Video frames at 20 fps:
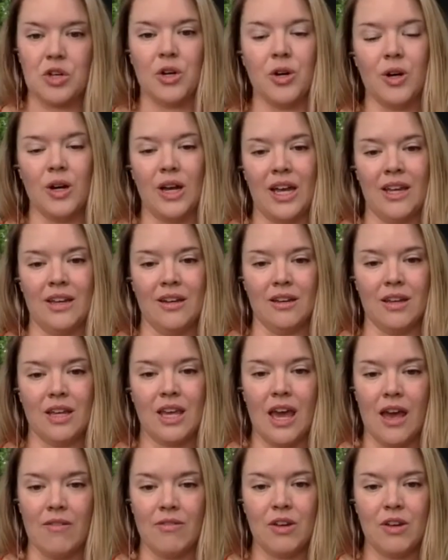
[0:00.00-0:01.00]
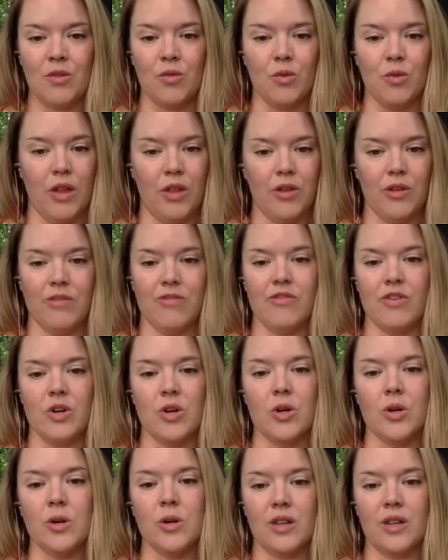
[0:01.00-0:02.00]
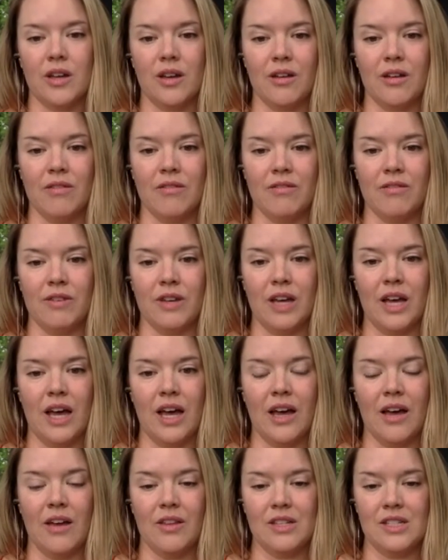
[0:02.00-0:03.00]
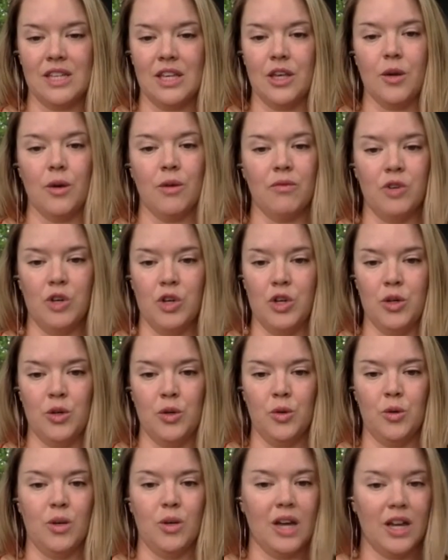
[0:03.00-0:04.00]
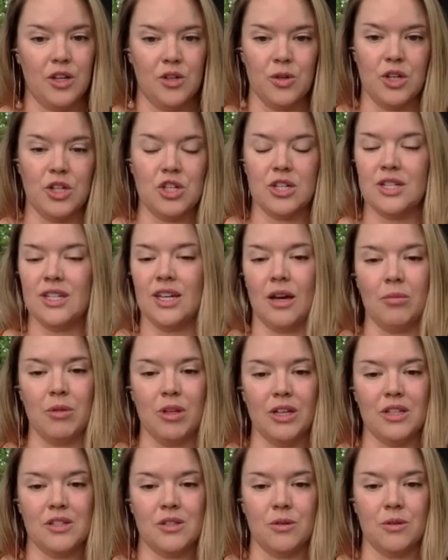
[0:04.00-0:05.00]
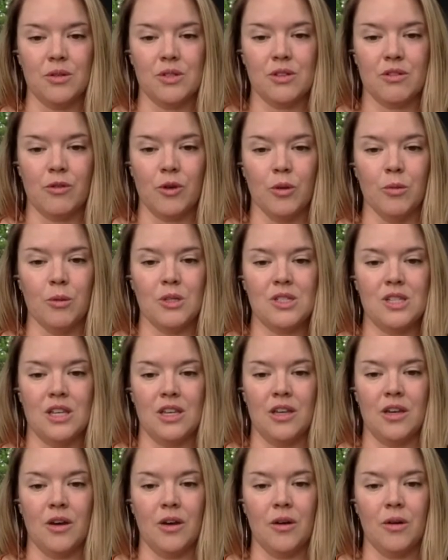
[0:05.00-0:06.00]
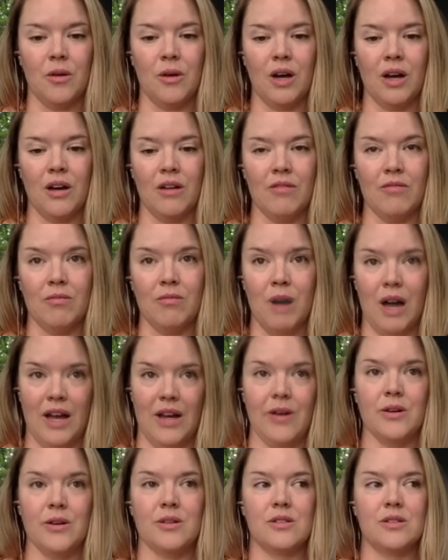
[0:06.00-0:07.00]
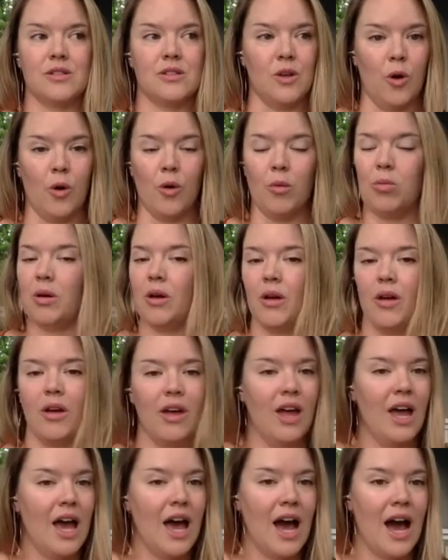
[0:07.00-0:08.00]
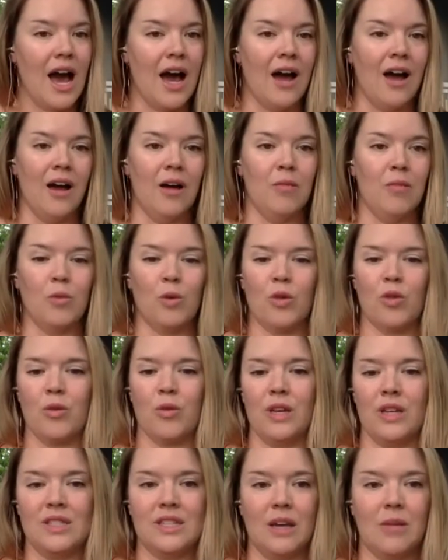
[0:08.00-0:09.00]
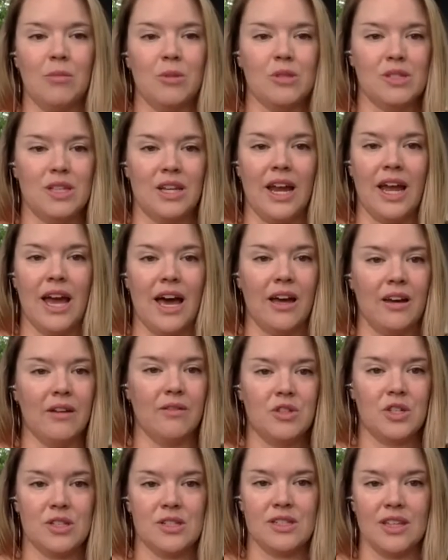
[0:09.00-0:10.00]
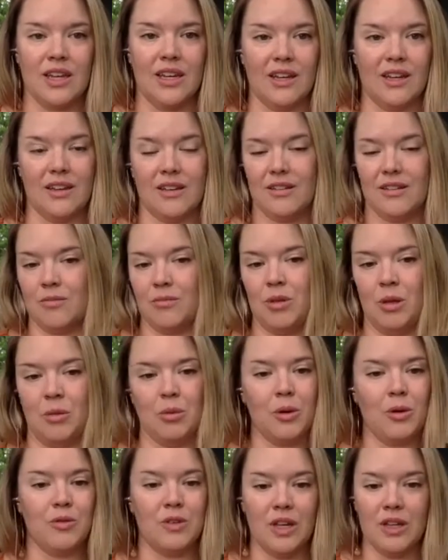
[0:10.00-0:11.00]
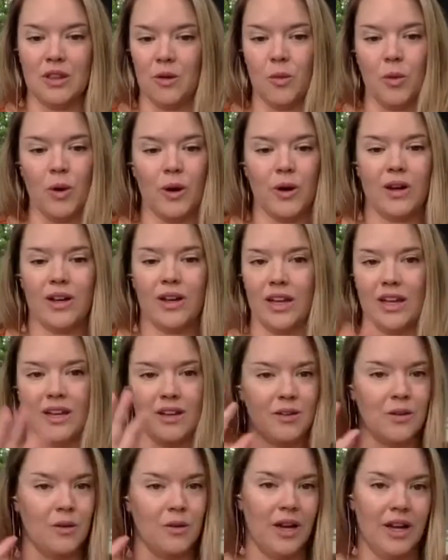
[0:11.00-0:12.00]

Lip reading: and Kevin Rutherford of the CEO of Noon Hydration Tablets, who is the former CEO of Myers Soap, were three examples that I had of just like people who've done the work and who